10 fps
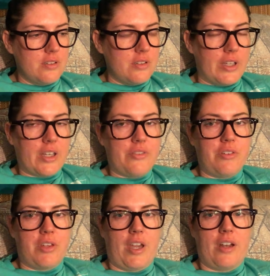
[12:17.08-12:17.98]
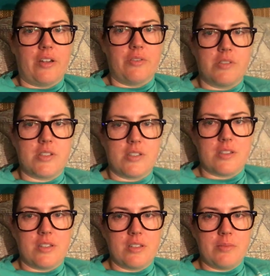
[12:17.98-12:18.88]
like, if you can, I would say
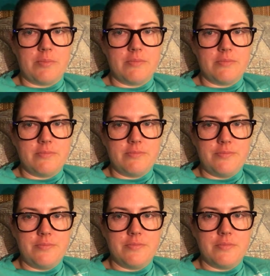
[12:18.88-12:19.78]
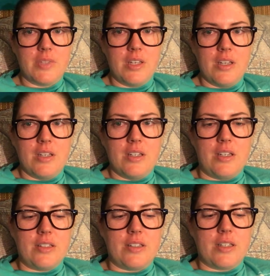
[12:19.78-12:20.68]
seek help.
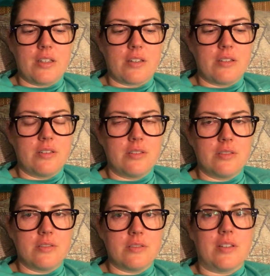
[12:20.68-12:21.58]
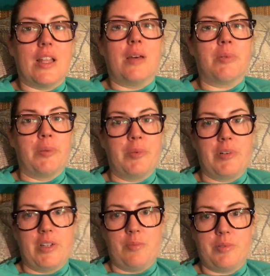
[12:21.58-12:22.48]
And, like, let people
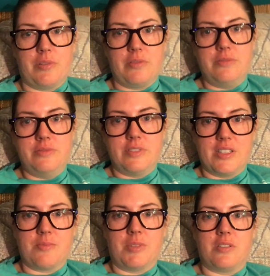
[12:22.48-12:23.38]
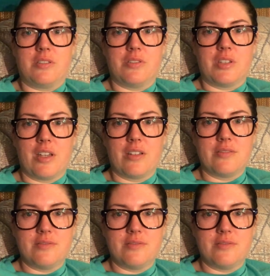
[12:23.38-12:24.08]
help you as much as you can.